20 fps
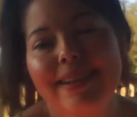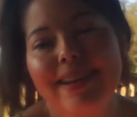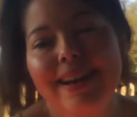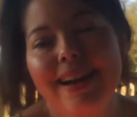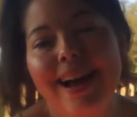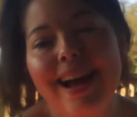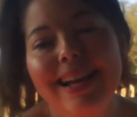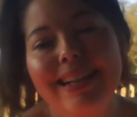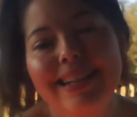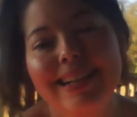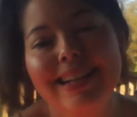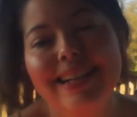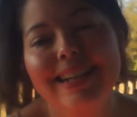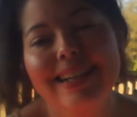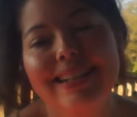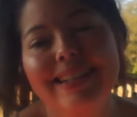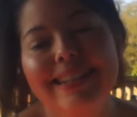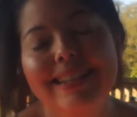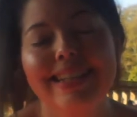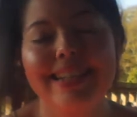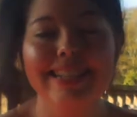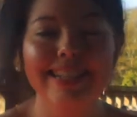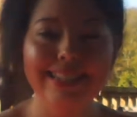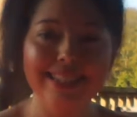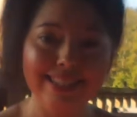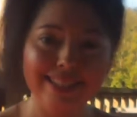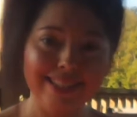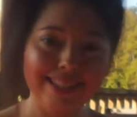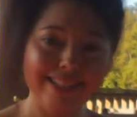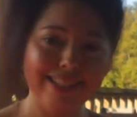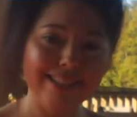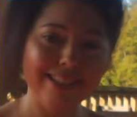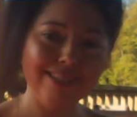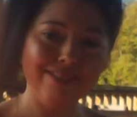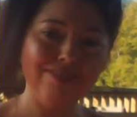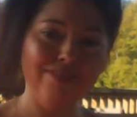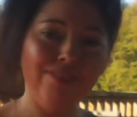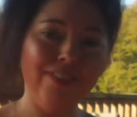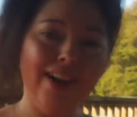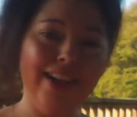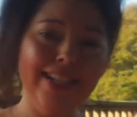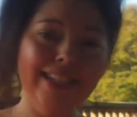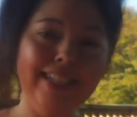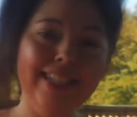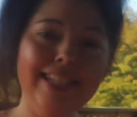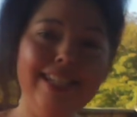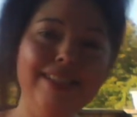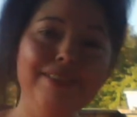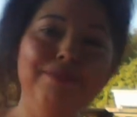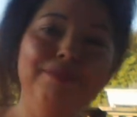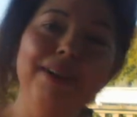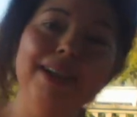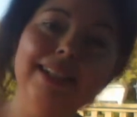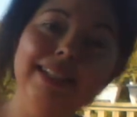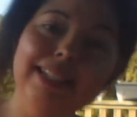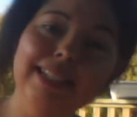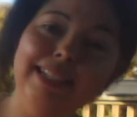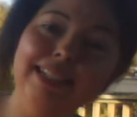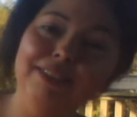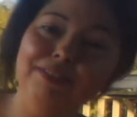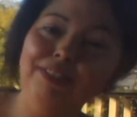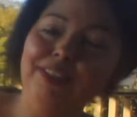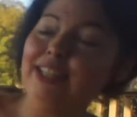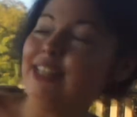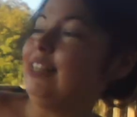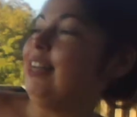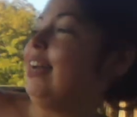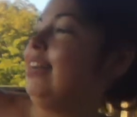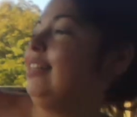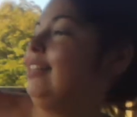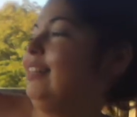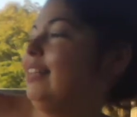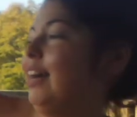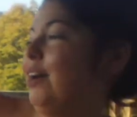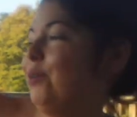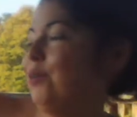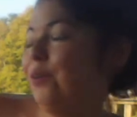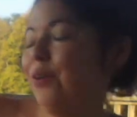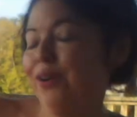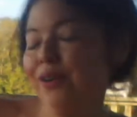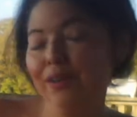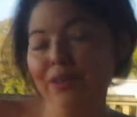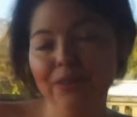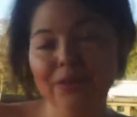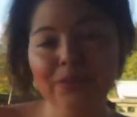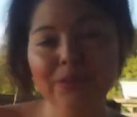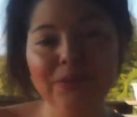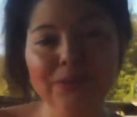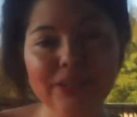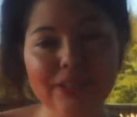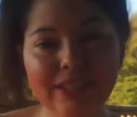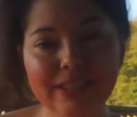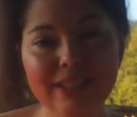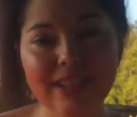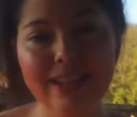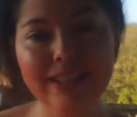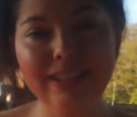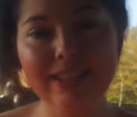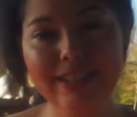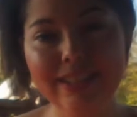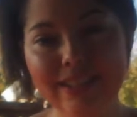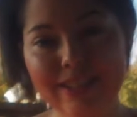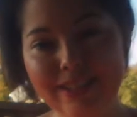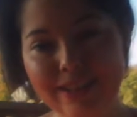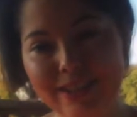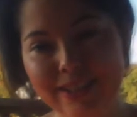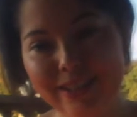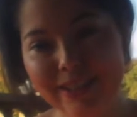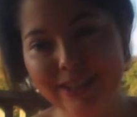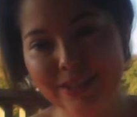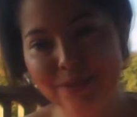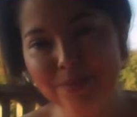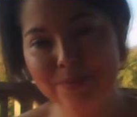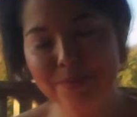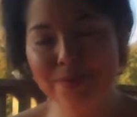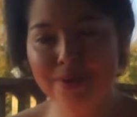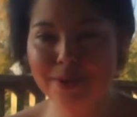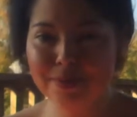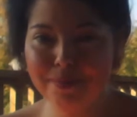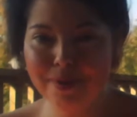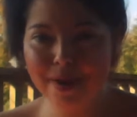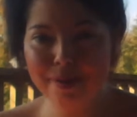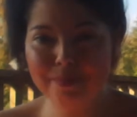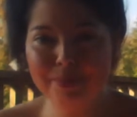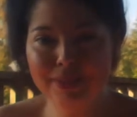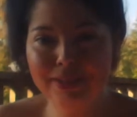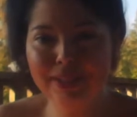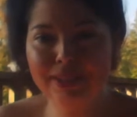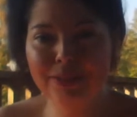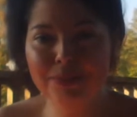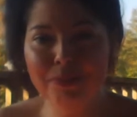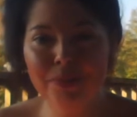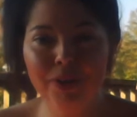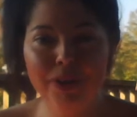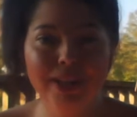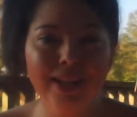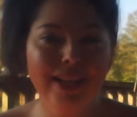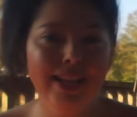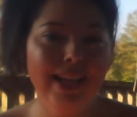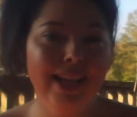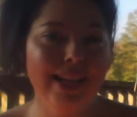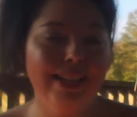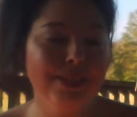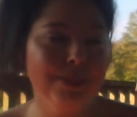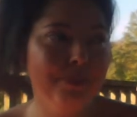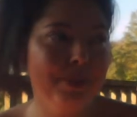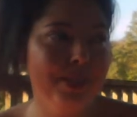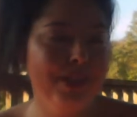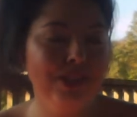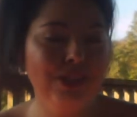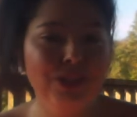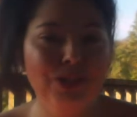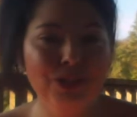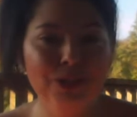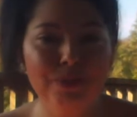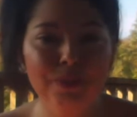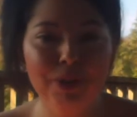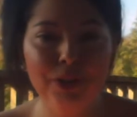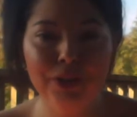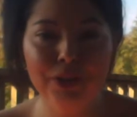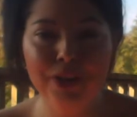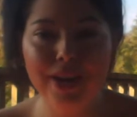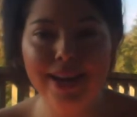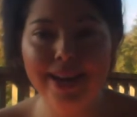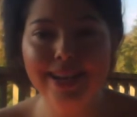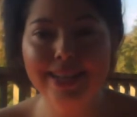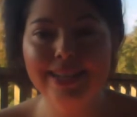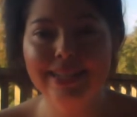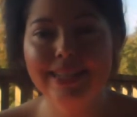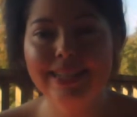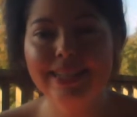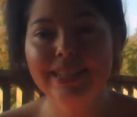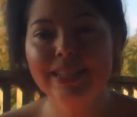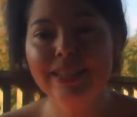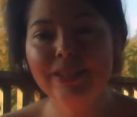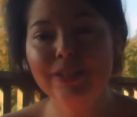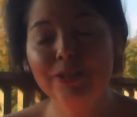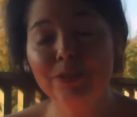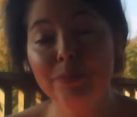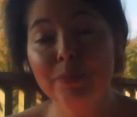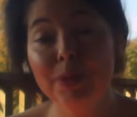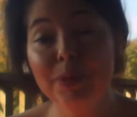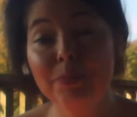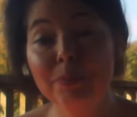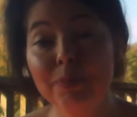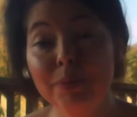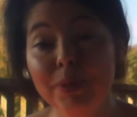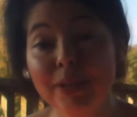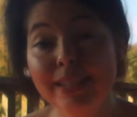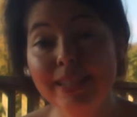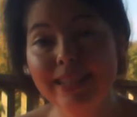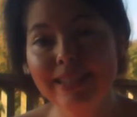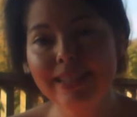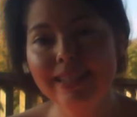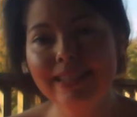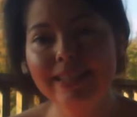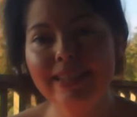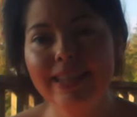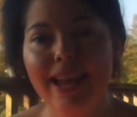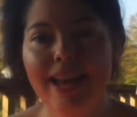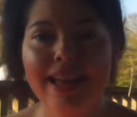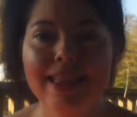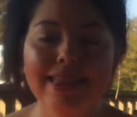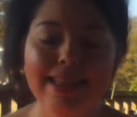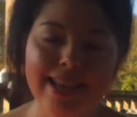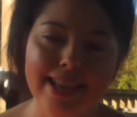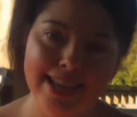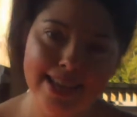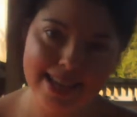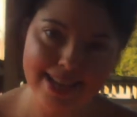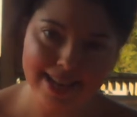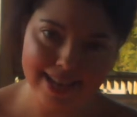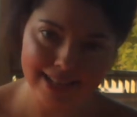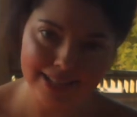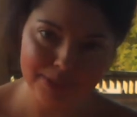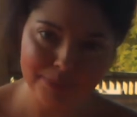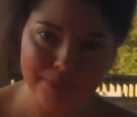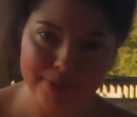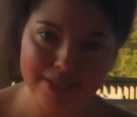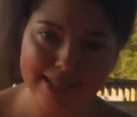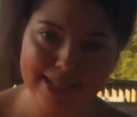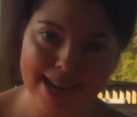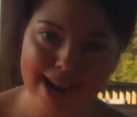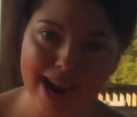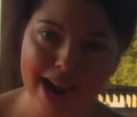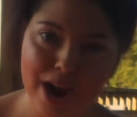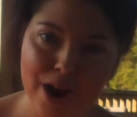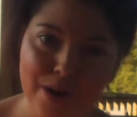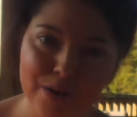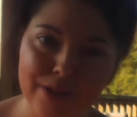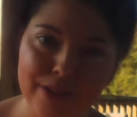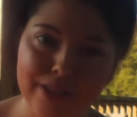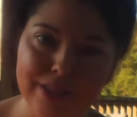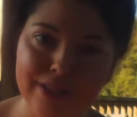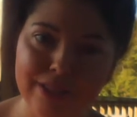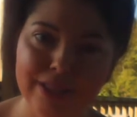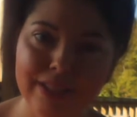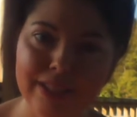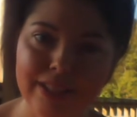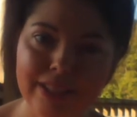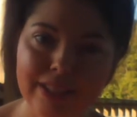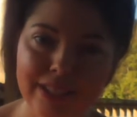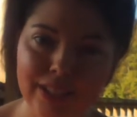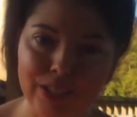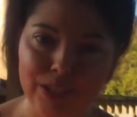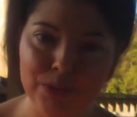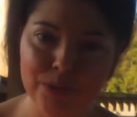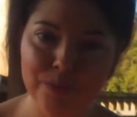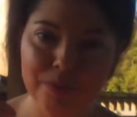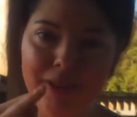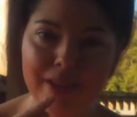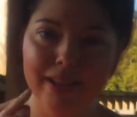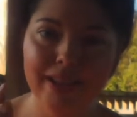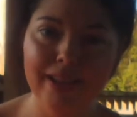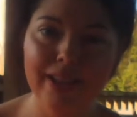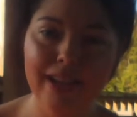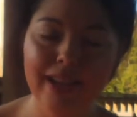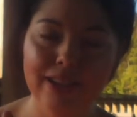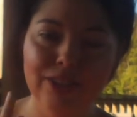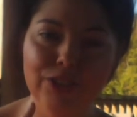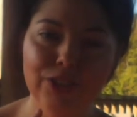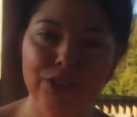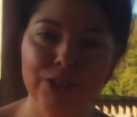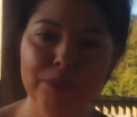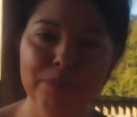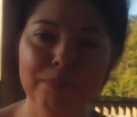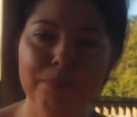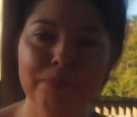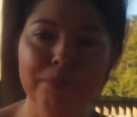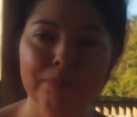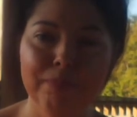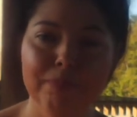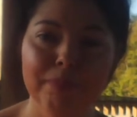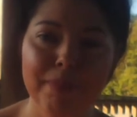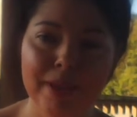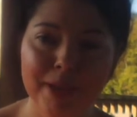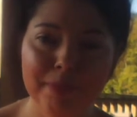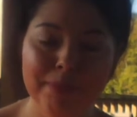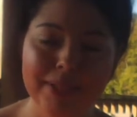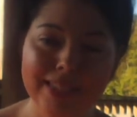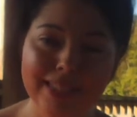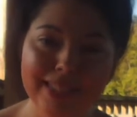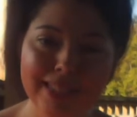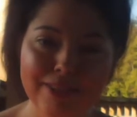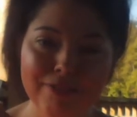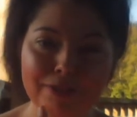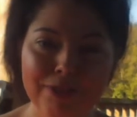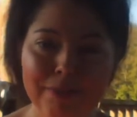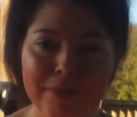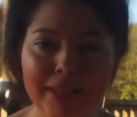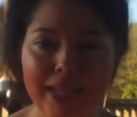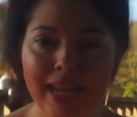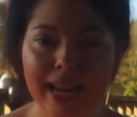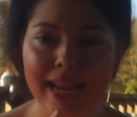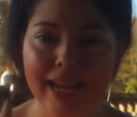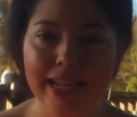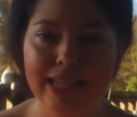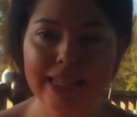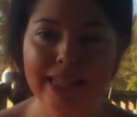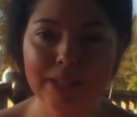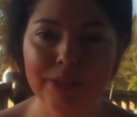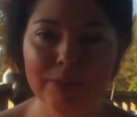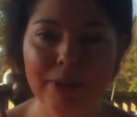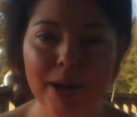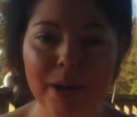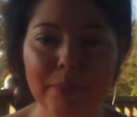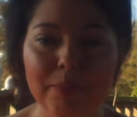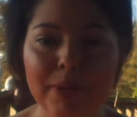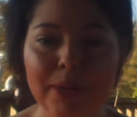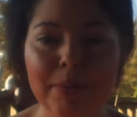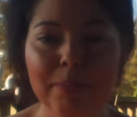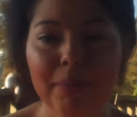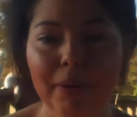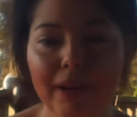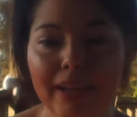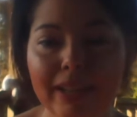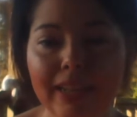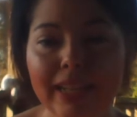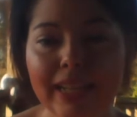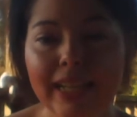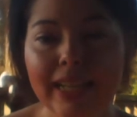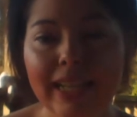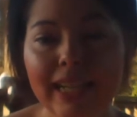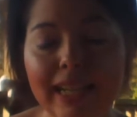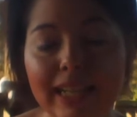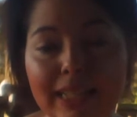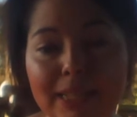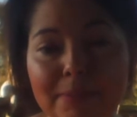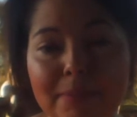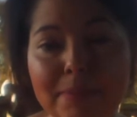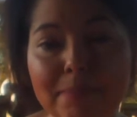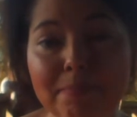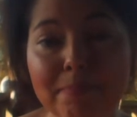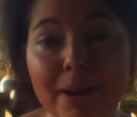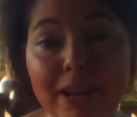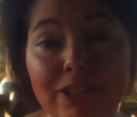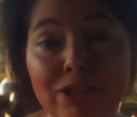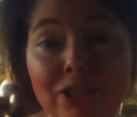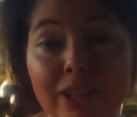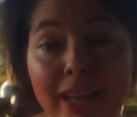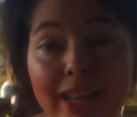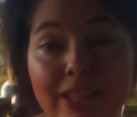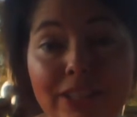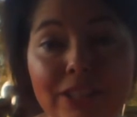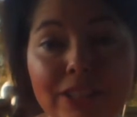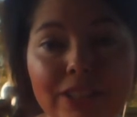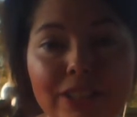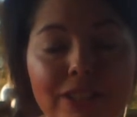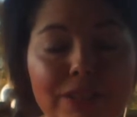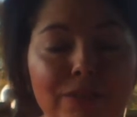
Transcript: Hi guys, it's finally relatively nice out, although the sun is starting to warm up, but this morning has been super great. There's been a breeze and the heat has been down and it's humid, as you can maybe see from the haze around me, but it's been much nicer than